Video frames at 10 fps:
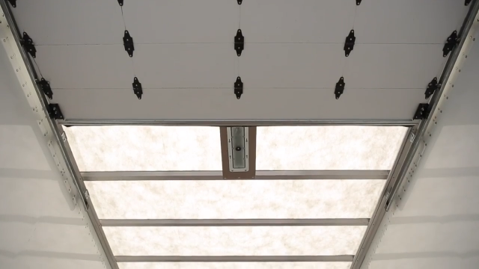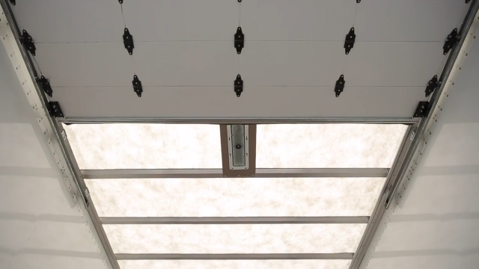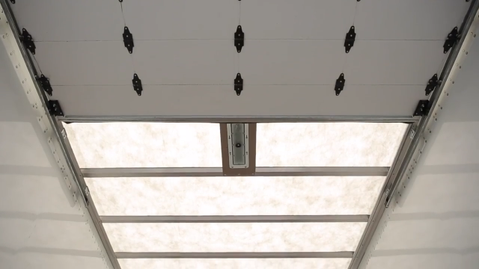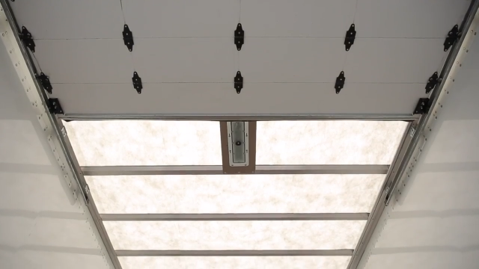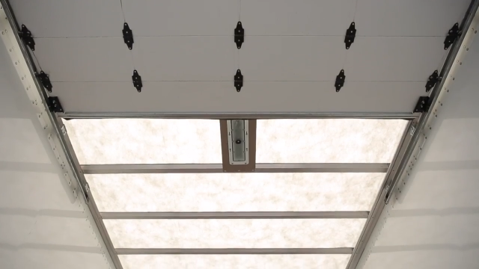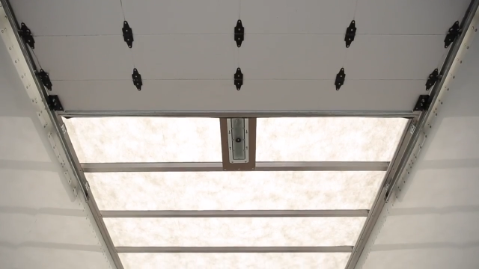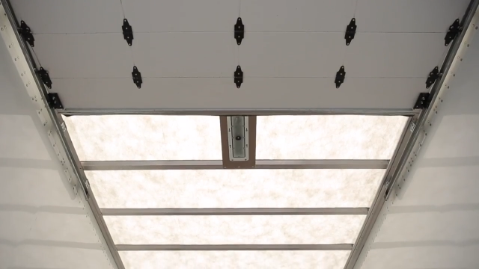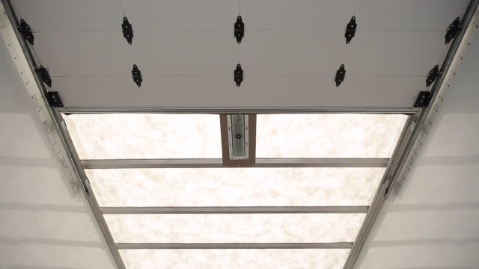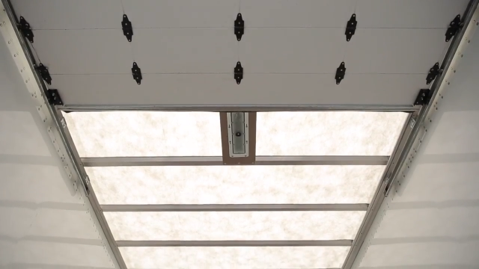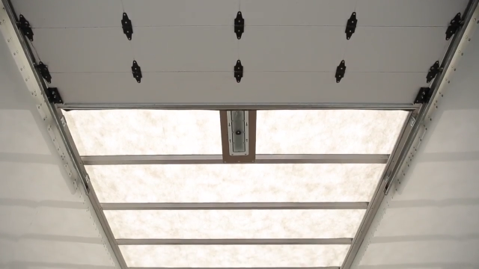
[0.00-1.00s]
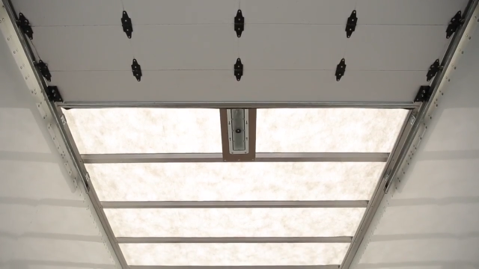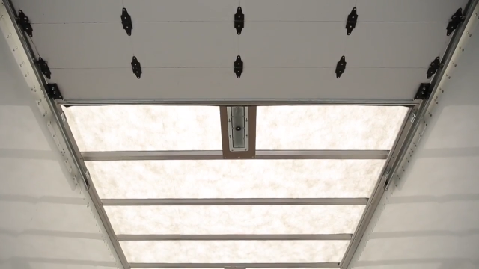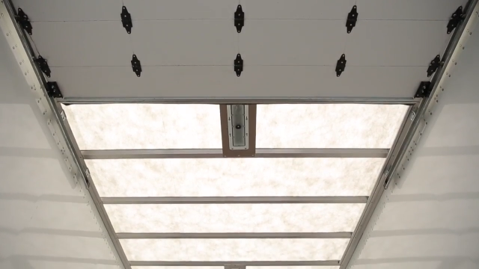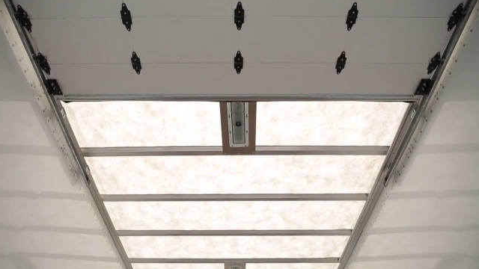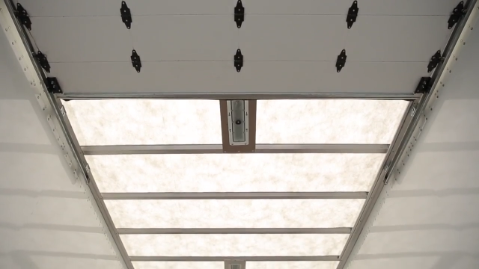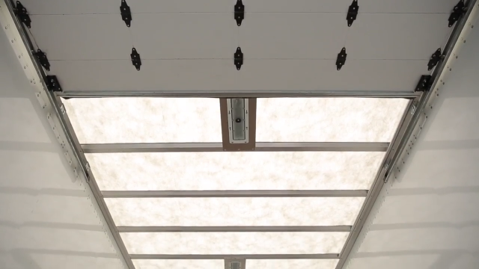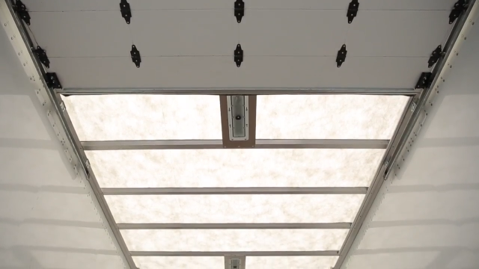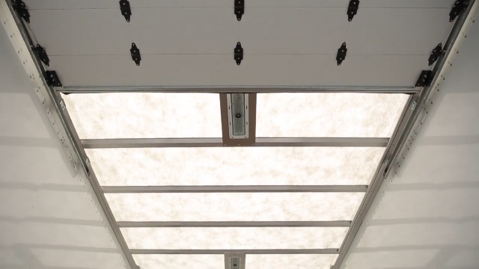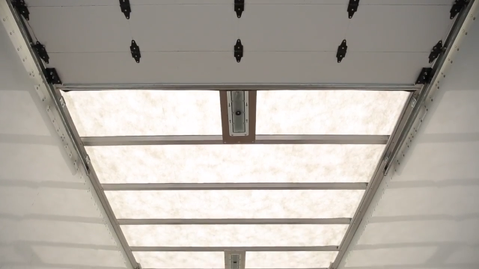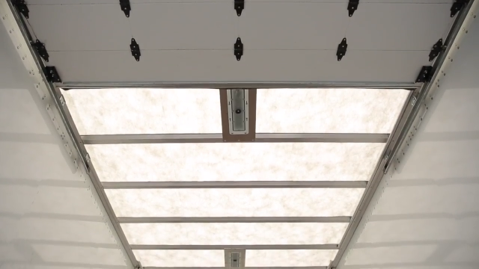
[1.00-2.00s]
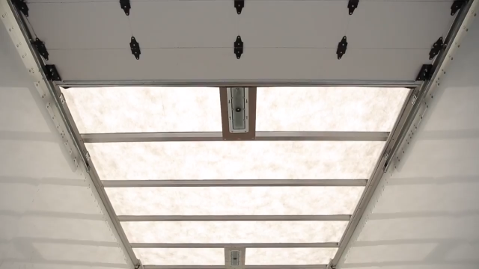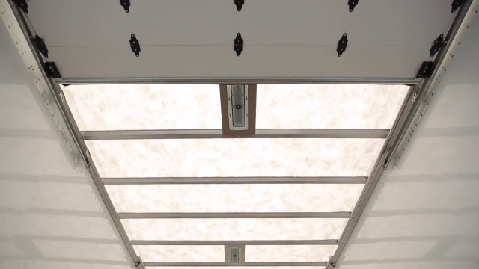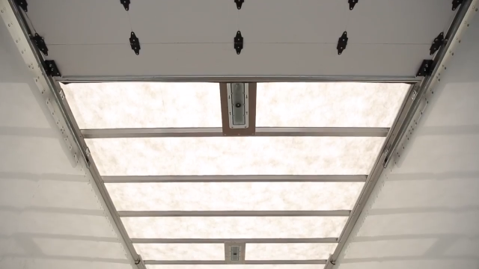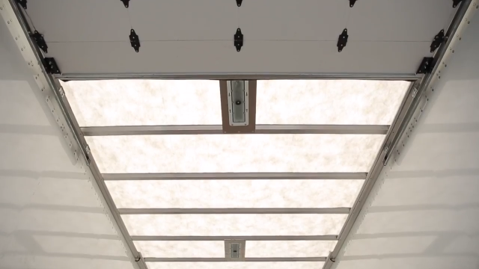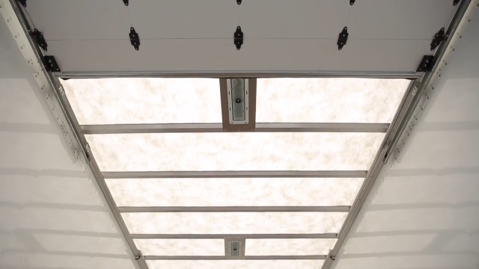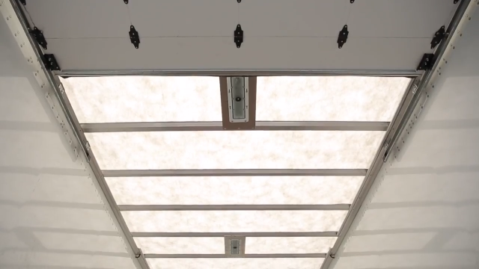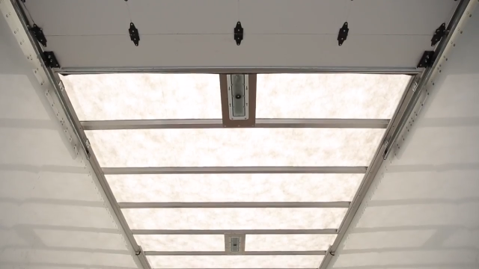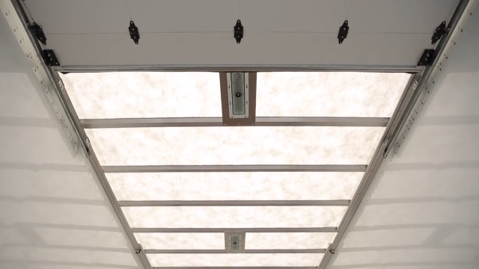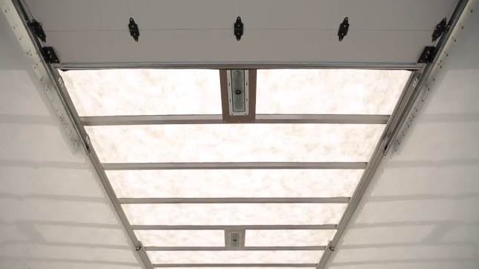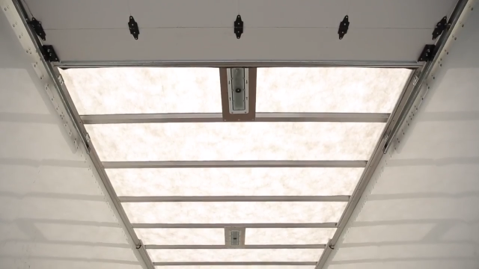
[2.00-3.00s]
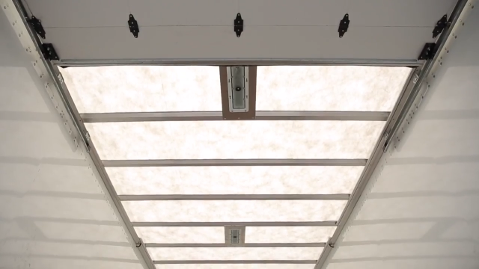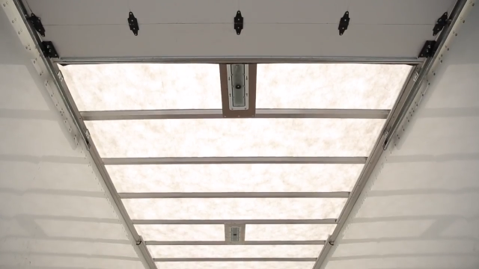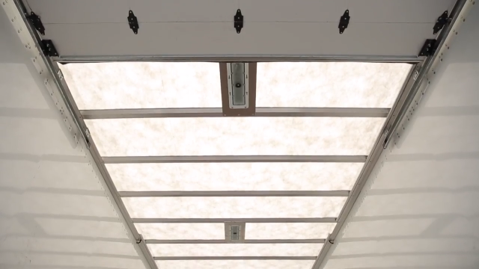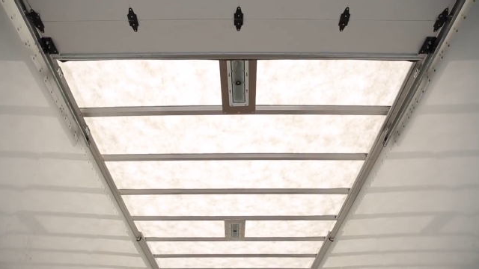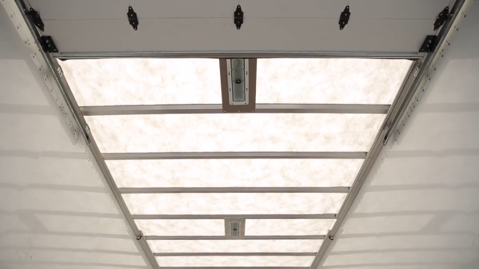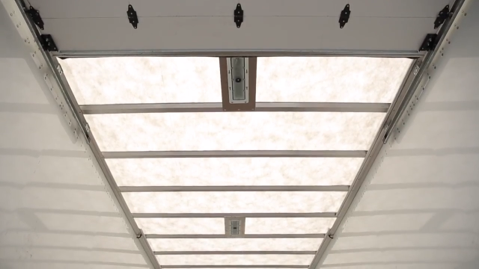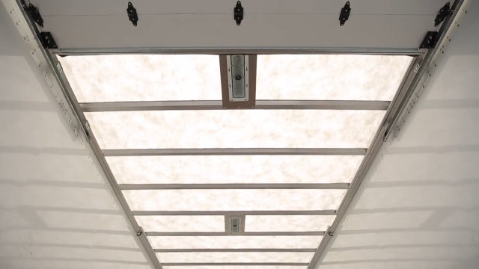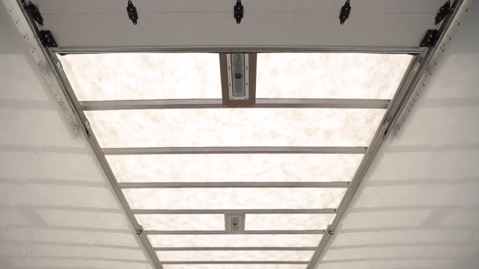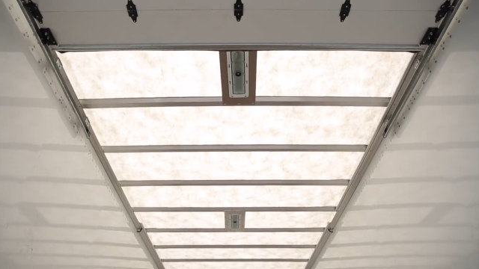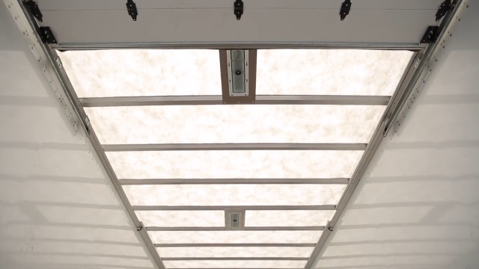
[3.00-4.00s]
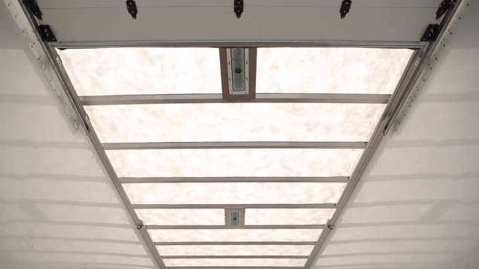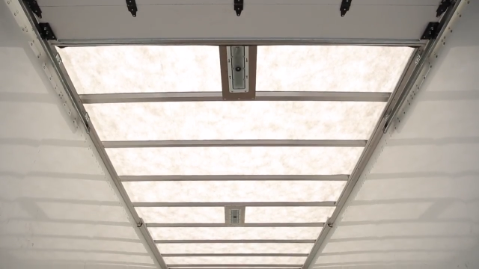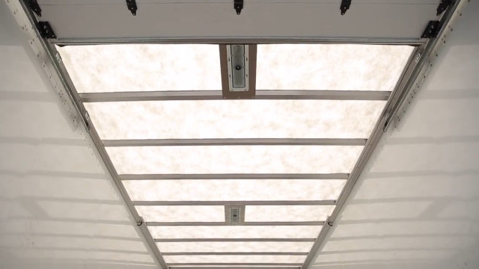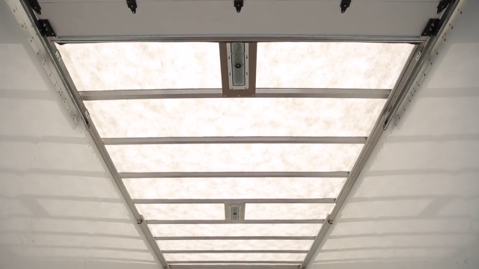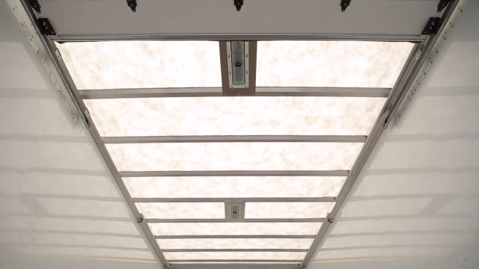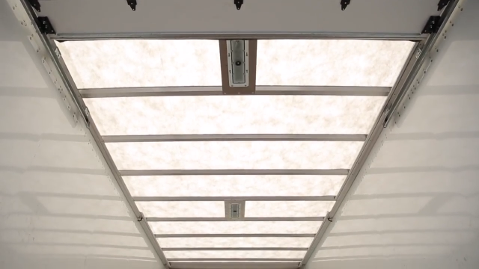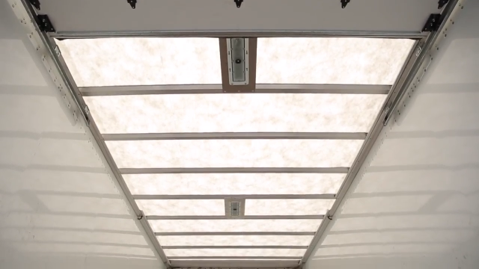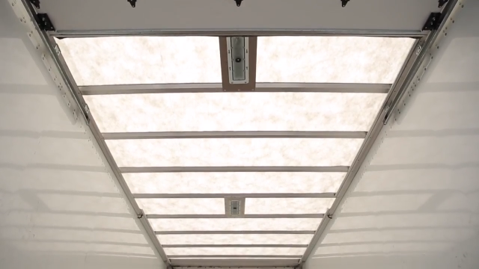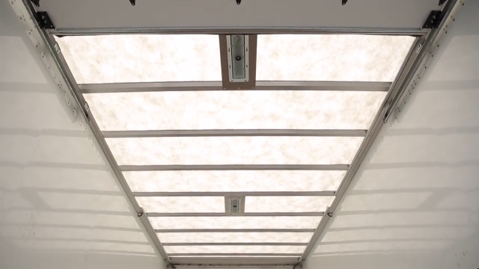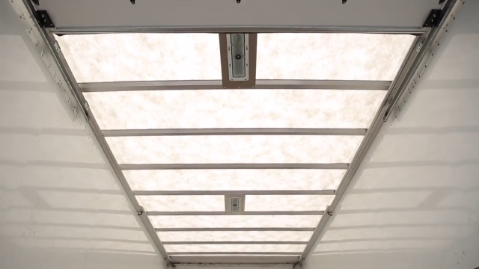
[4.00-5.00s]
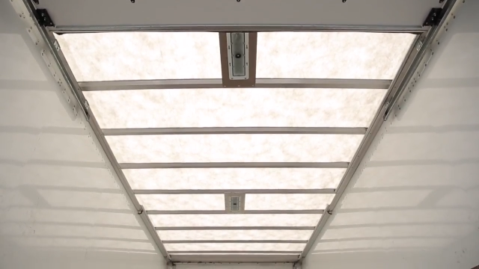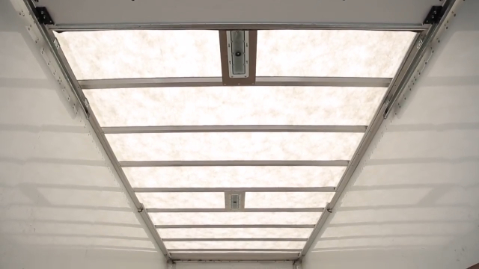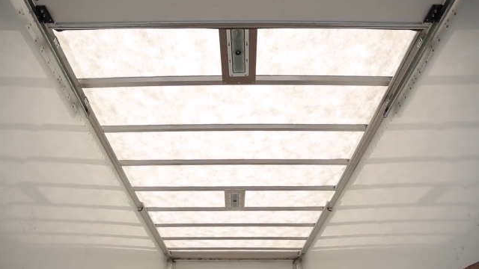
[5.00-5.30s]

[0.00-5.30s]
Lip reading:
Nobody's mouth can be seen.